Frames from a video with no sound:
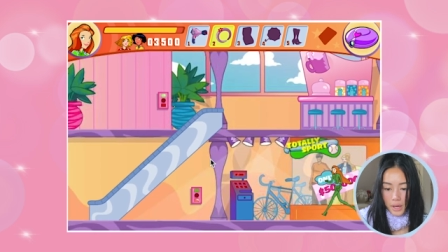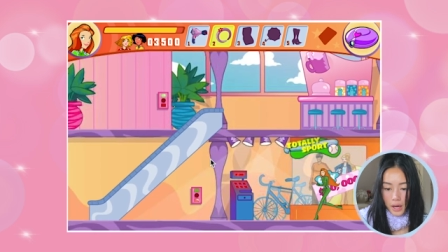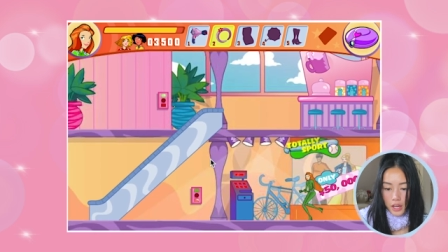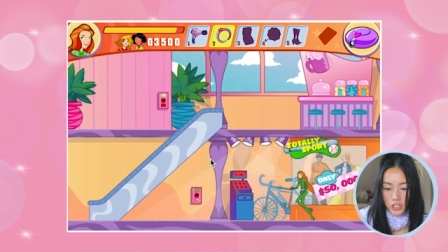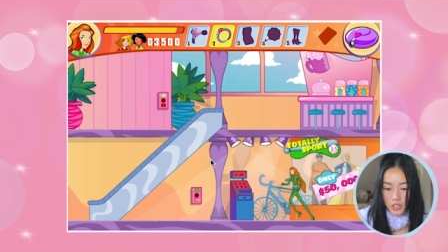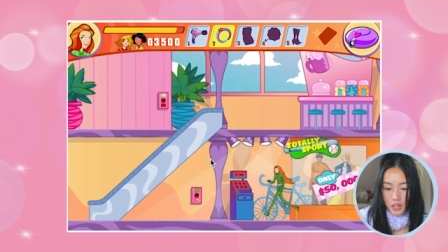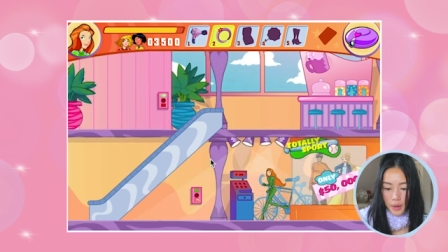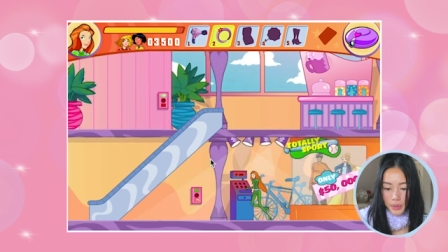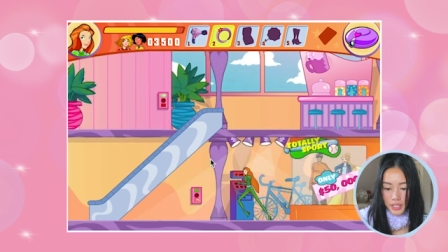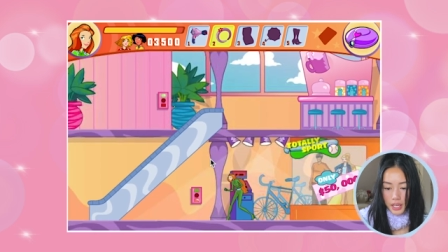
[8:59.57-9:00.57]
I should not
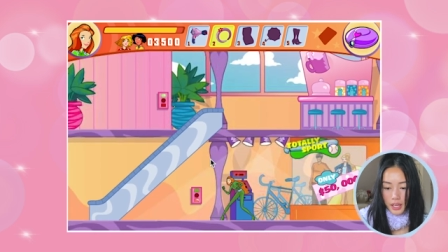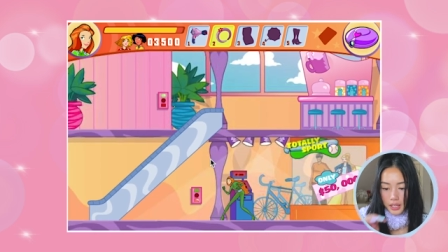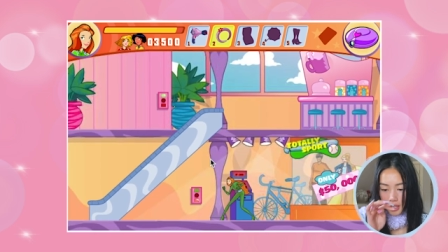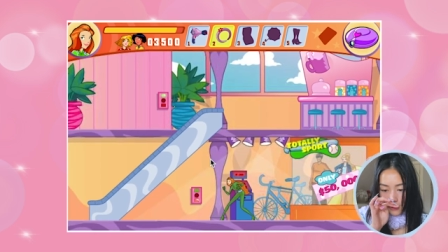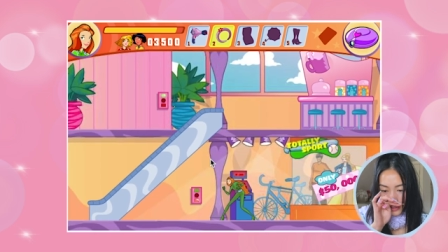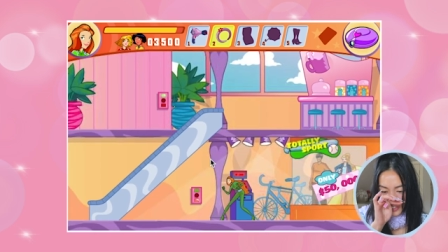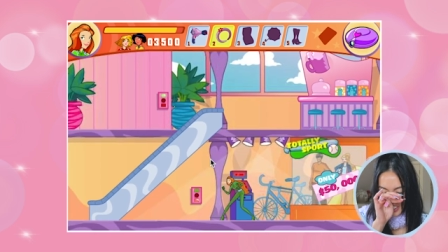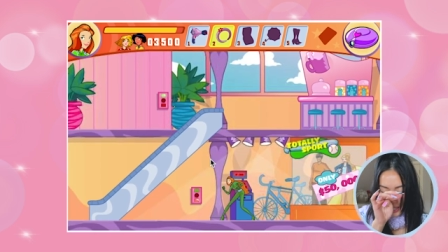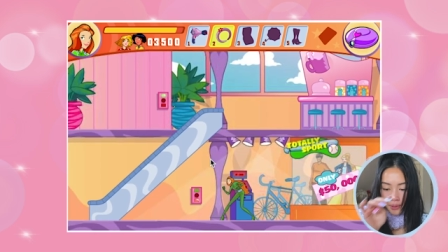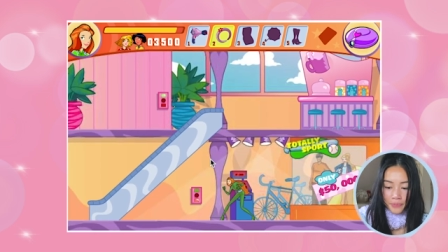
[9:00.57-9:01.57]
be taking damage,
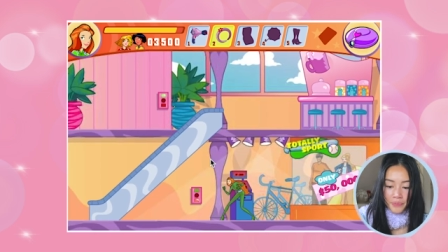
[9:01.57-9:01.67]
right?